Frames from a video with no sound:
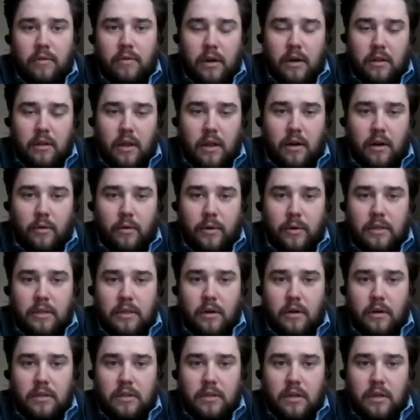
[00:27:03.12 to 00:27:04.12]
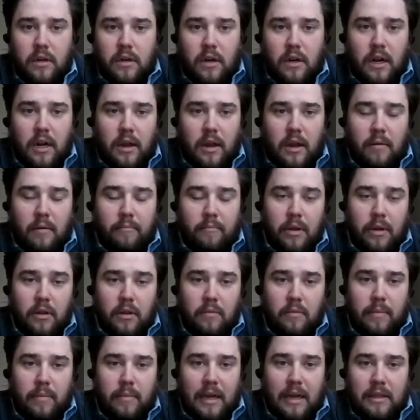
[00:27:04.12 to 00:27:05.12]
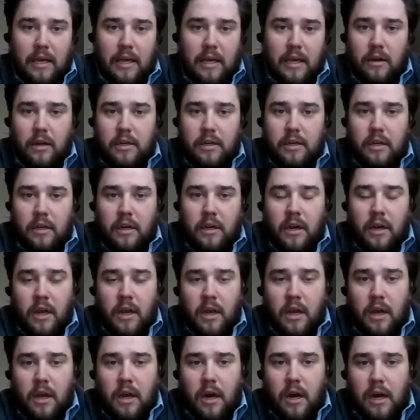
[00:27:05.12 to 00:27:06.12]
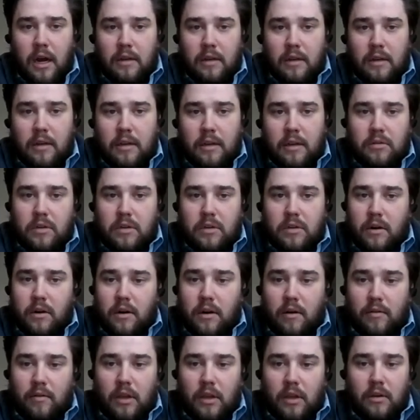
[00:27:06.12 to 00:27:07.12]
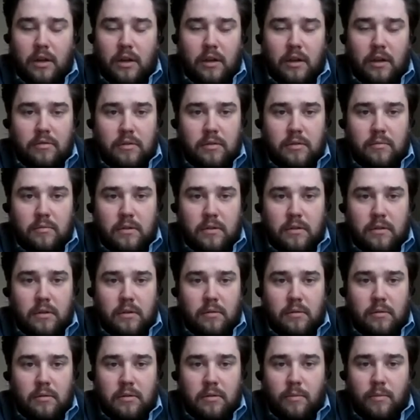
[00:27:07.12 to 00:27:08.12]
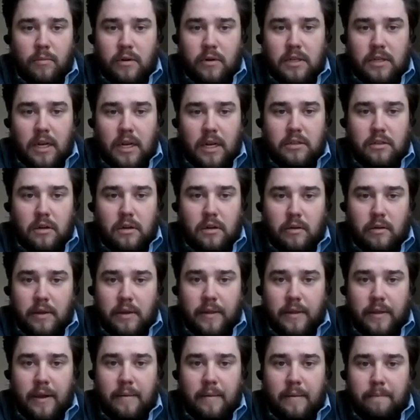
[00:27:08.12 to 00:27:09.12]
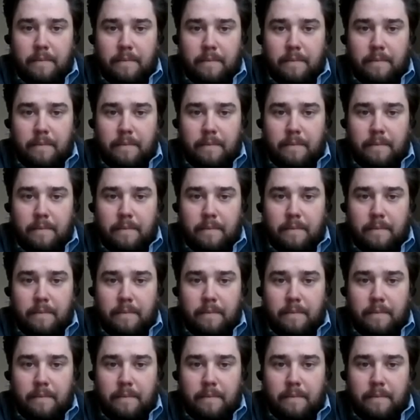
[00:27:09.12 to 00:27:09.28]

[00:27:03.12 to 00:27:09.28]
done a lot of research and peeling back that onion. So turn it over to you to give some more texture around that.